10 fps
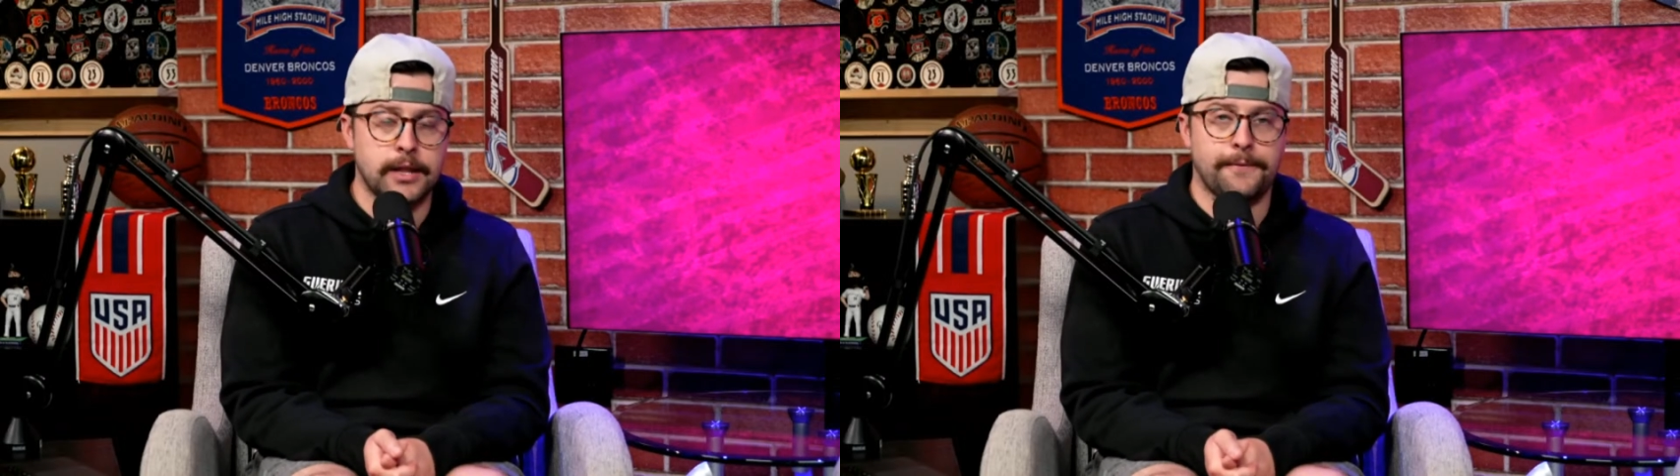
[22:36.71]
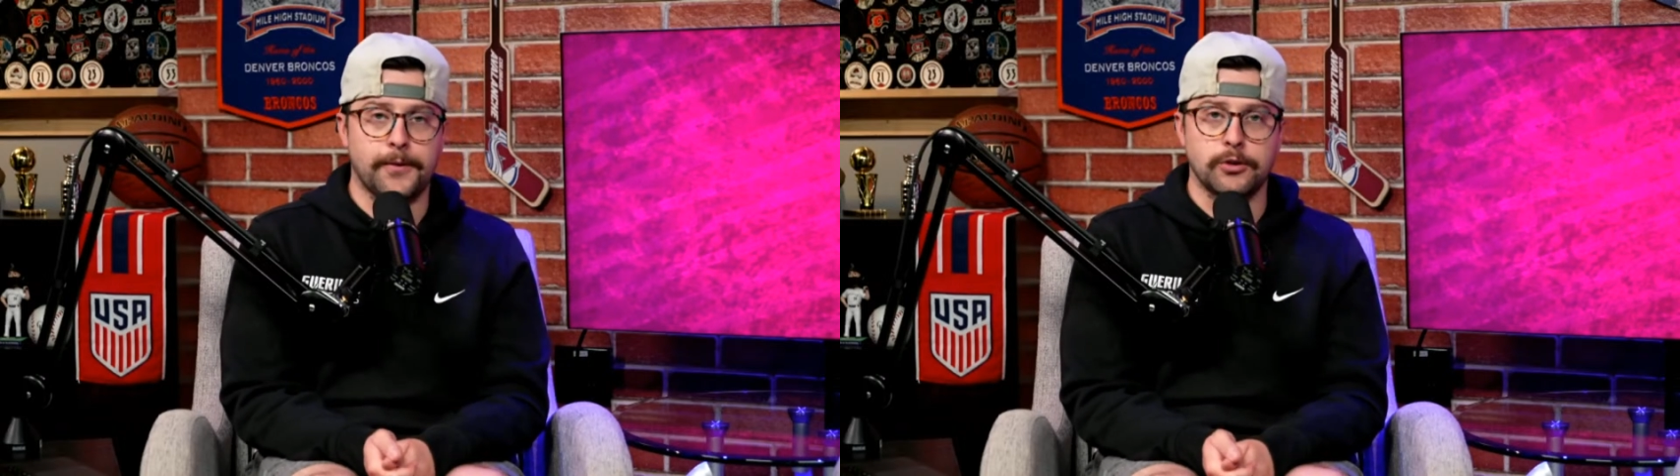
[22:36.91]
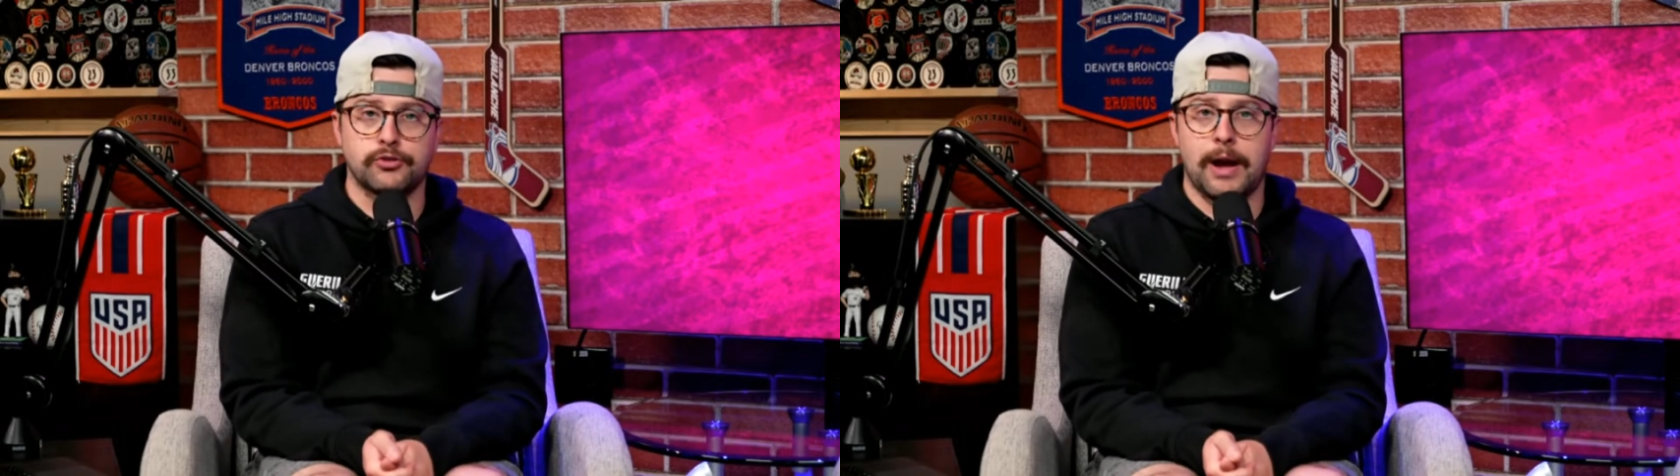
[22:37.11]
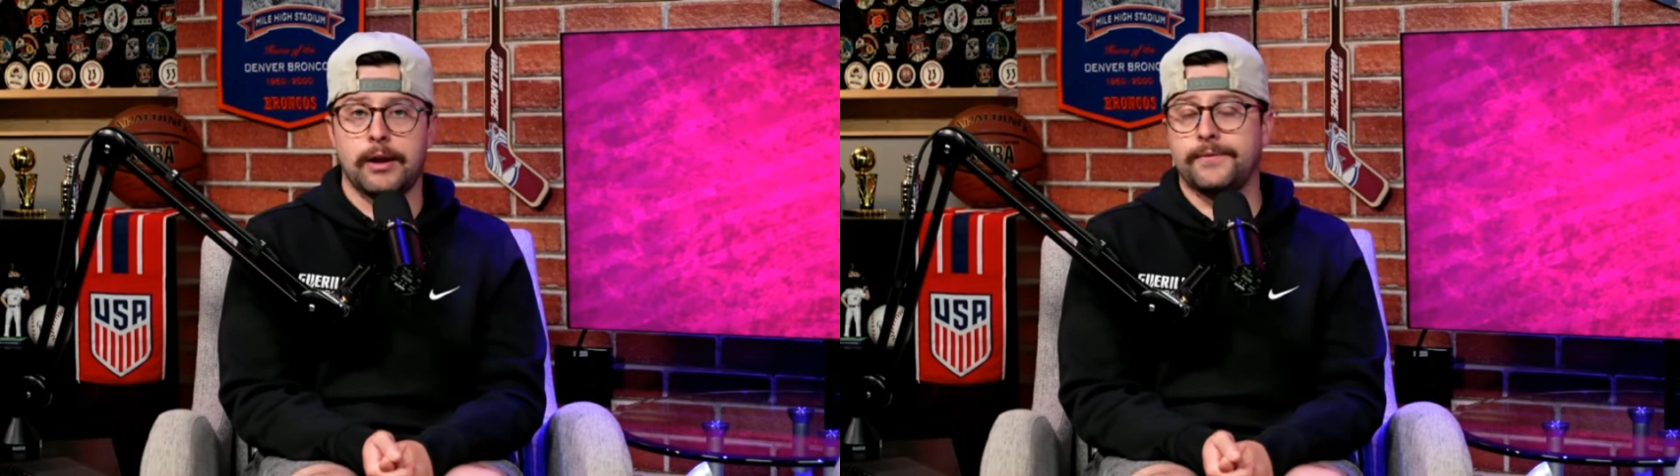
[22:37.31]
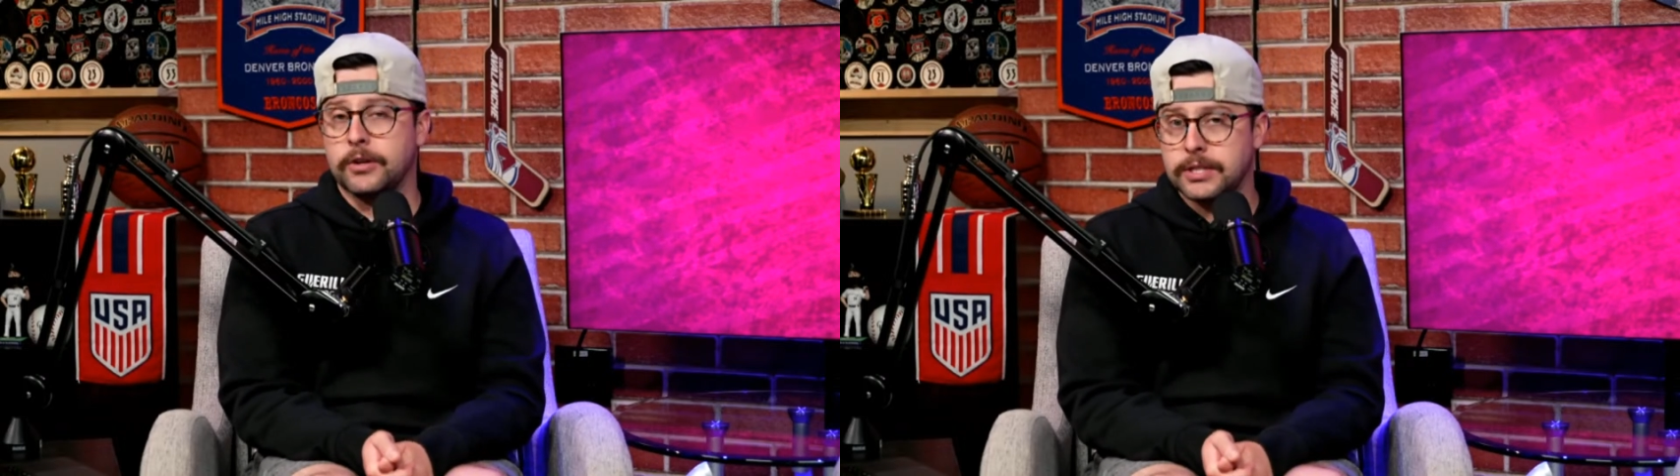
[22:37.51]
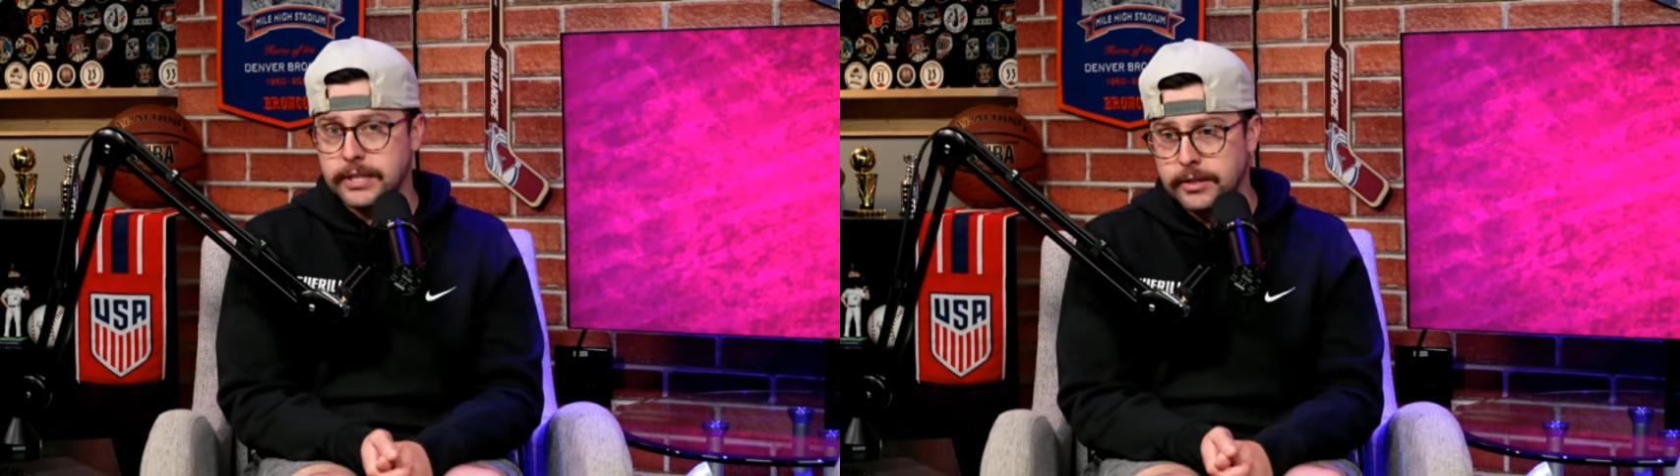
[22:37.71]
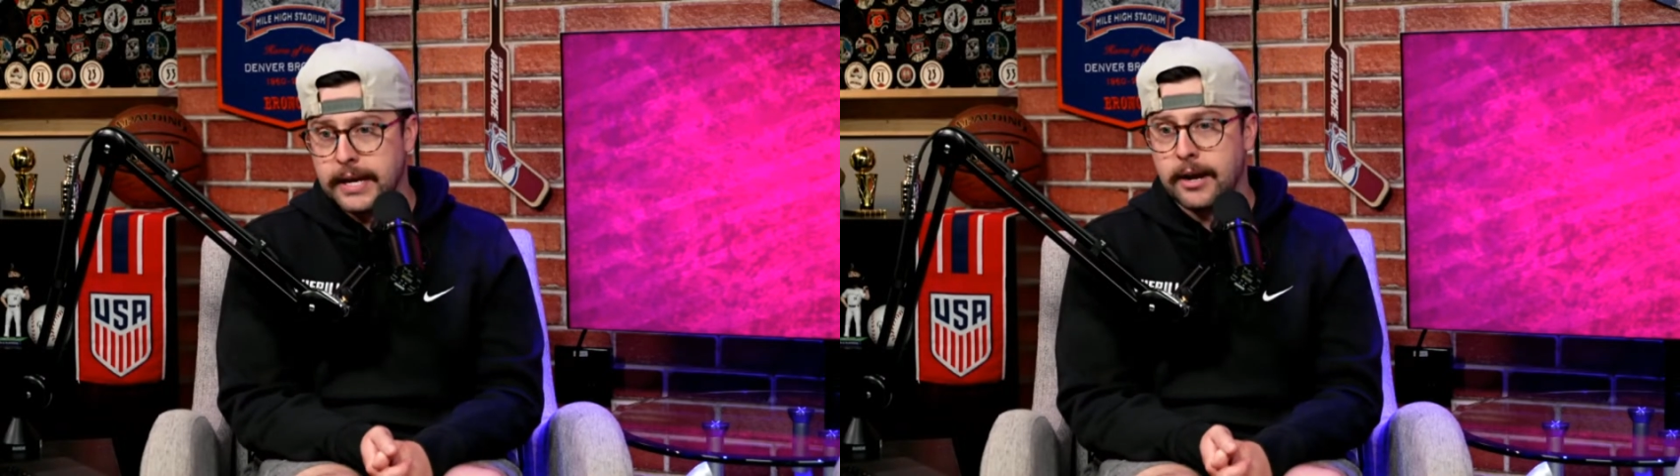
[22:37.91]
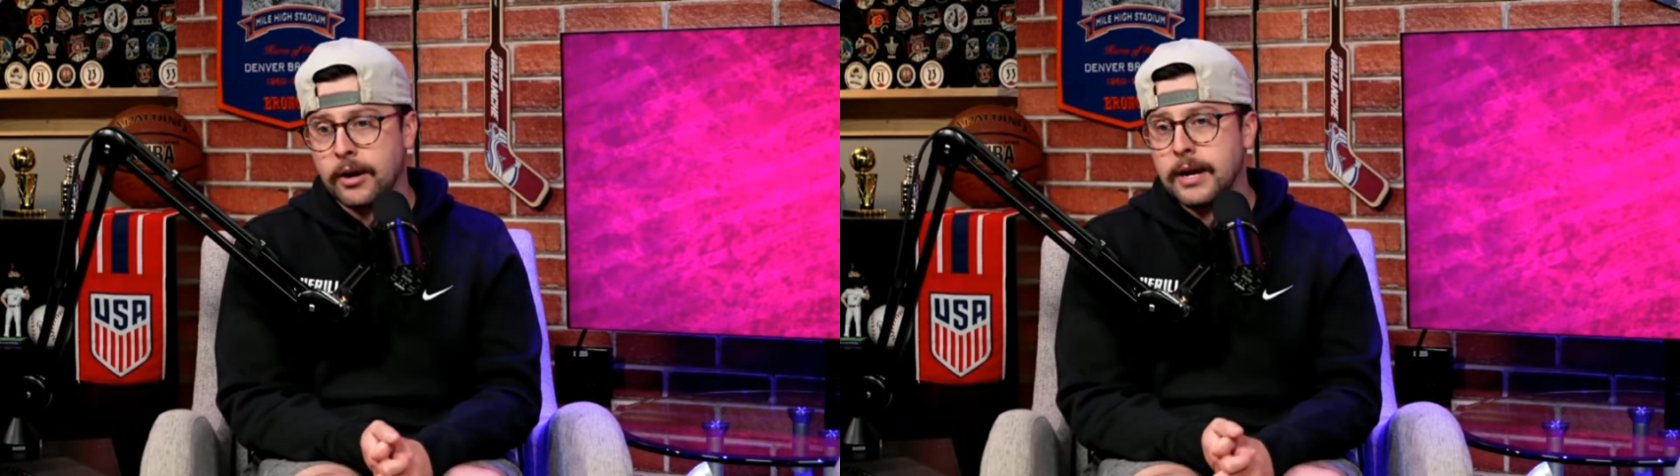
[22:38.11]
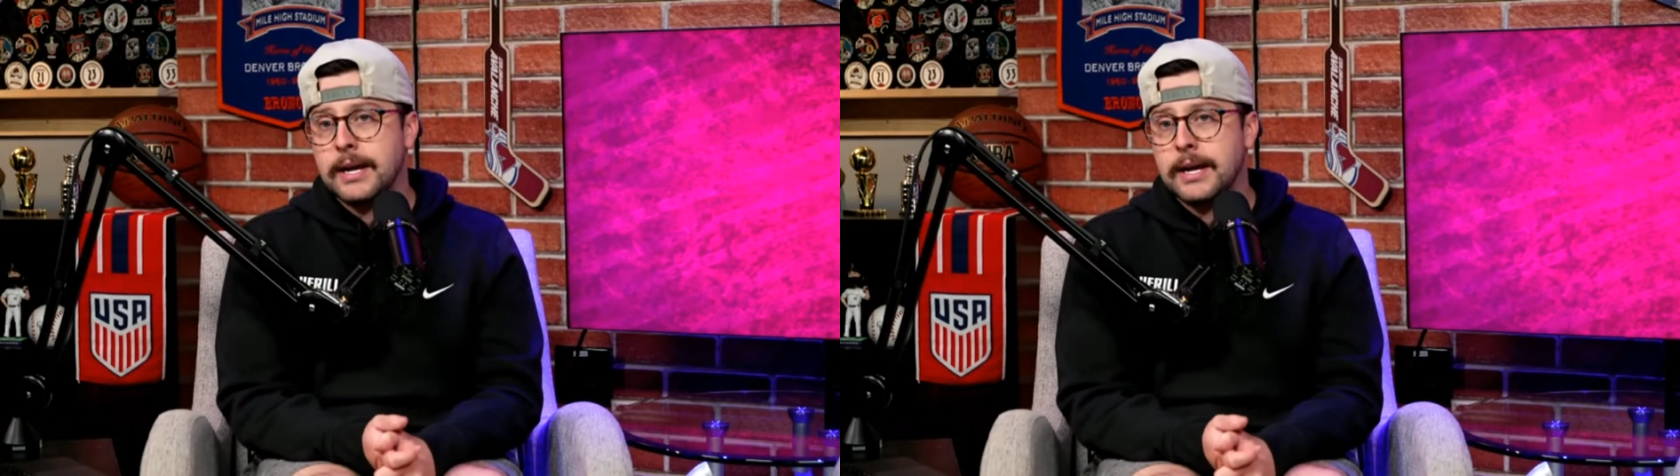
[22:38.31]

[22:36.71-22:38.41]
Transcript: the first round, if they're still there,